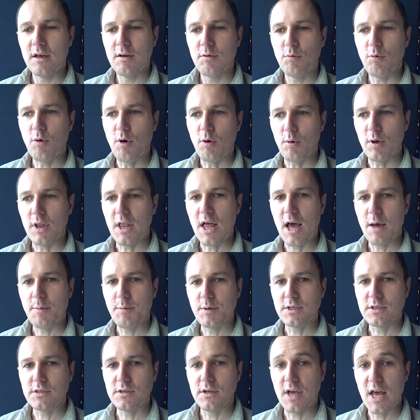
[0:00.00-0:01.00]
what will
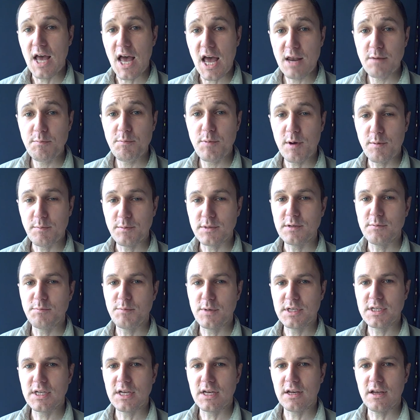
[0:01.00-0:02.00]
happen to hand pumps in
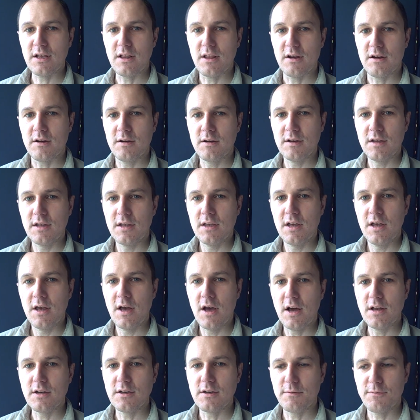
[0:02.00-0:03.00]
particular
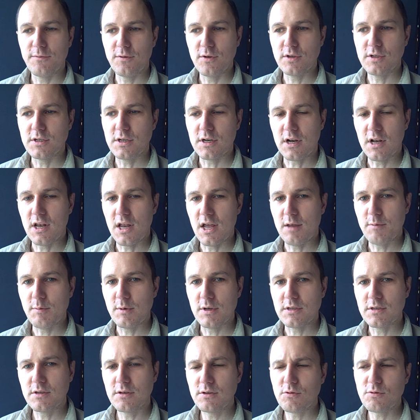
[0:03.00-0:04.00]
under future
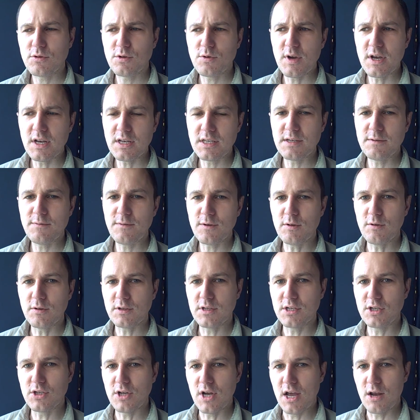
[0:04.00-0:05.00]
climates. So it's quite difficult
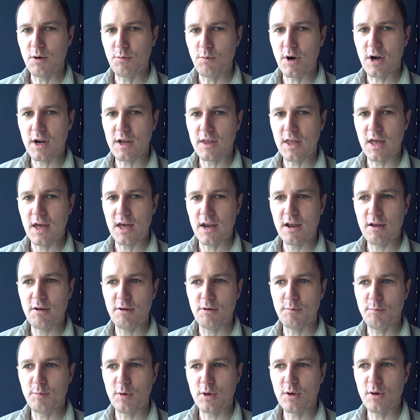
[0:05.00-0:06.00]
to try and work that out
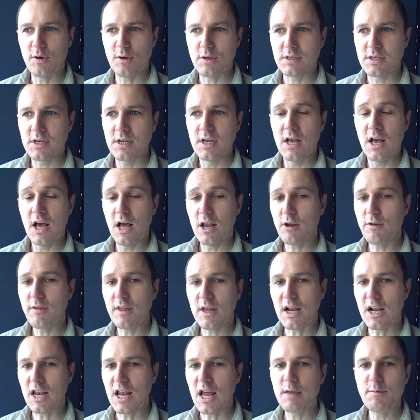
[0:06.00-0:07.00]
because a lot of
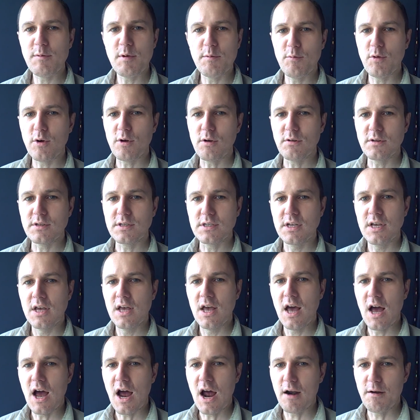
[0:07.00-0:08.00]
the climate models
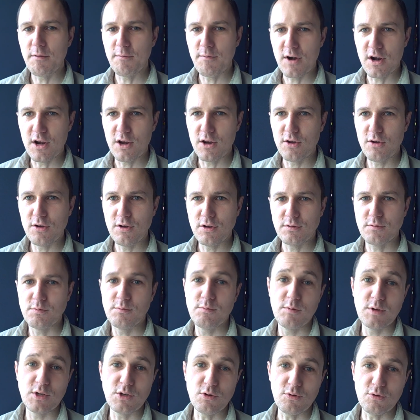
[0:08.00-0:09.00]
aren't very good.
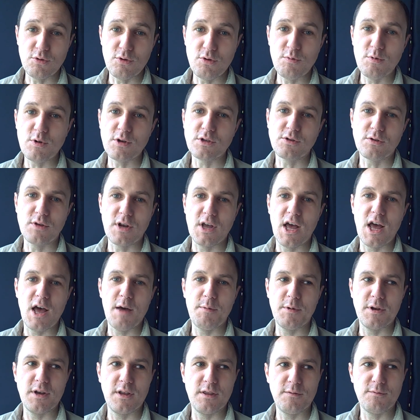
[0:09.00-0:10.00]
We don't know what's going to
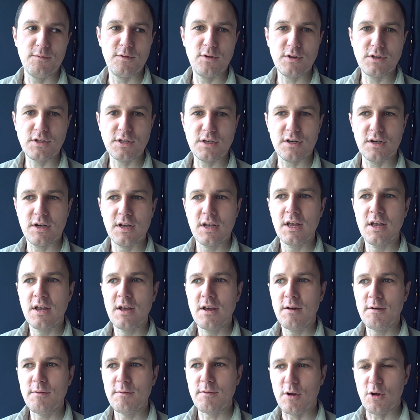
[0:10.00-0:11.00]
happen in the future
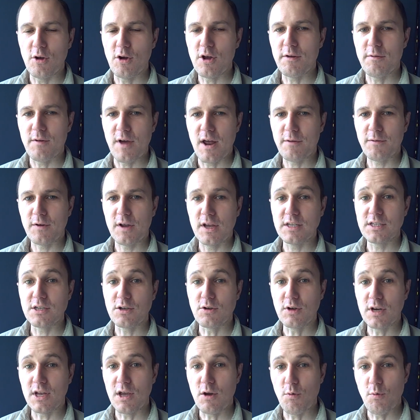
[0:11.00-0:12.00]
for a lot of Africa. Is it
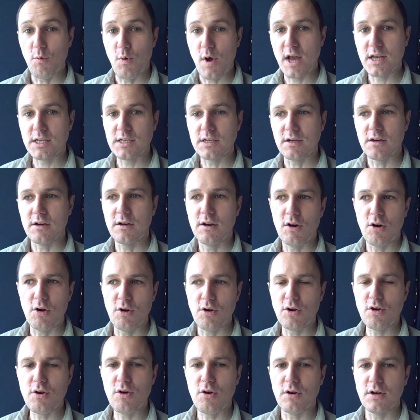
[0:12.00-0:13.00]
going to get wetter or
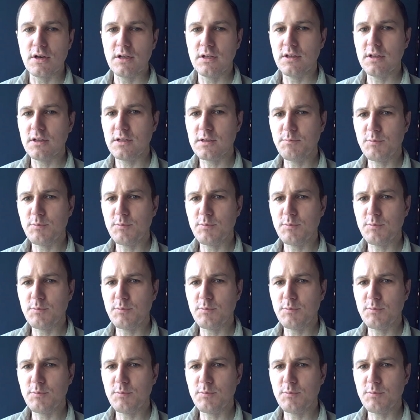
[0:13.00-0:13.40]
not? It's